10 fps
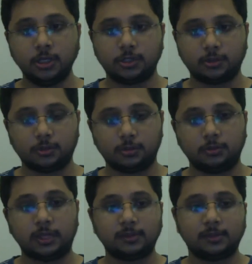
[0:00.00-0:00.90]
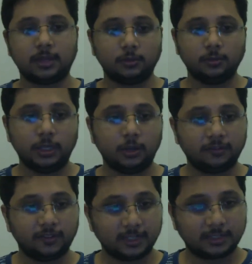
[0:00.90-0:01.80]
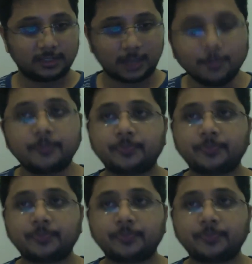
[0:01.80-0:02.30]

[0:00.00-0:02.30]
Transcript: So that would be your first step.